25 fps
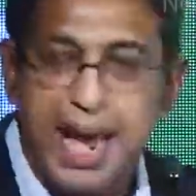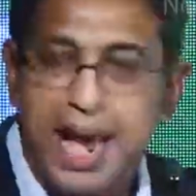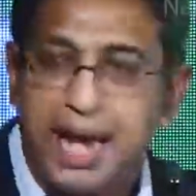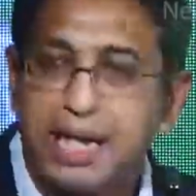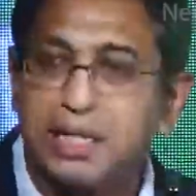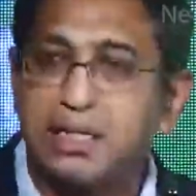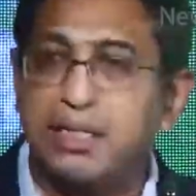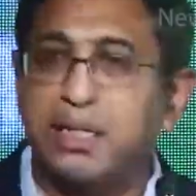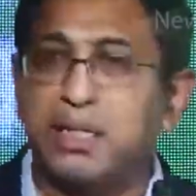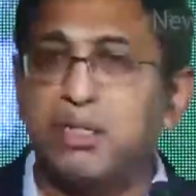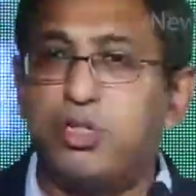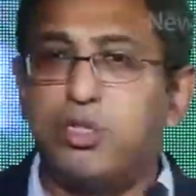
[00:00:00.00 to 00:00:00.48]

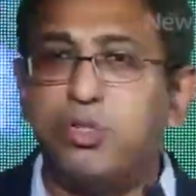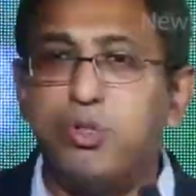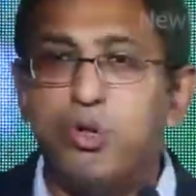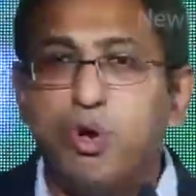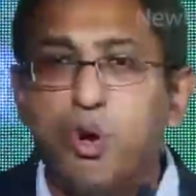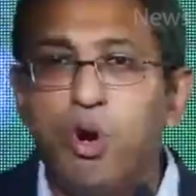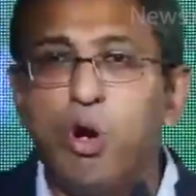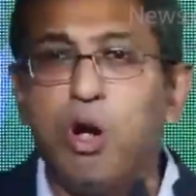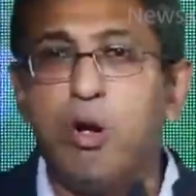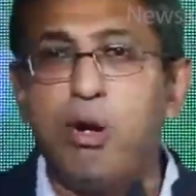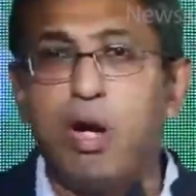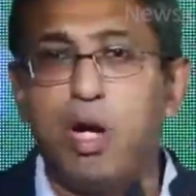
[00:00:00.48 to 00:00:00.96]
access to
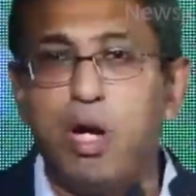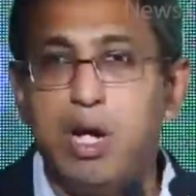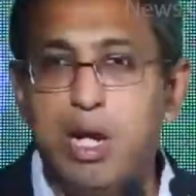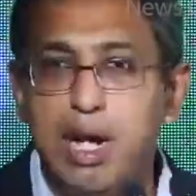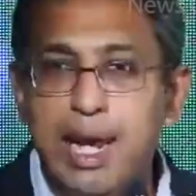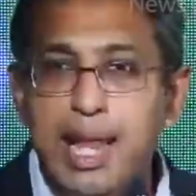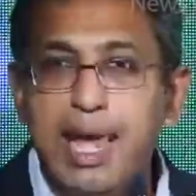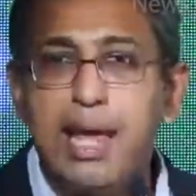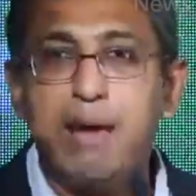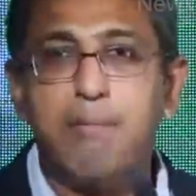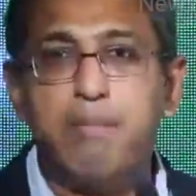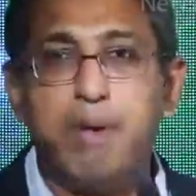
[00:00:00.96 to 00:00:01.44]
low
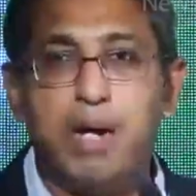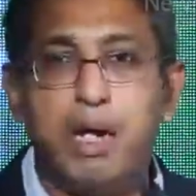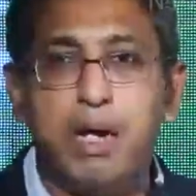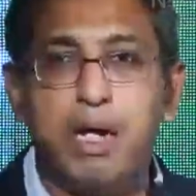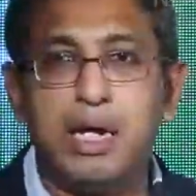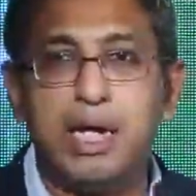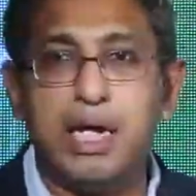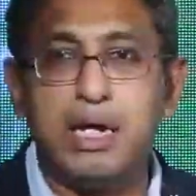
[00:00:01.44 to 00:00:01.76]
labor,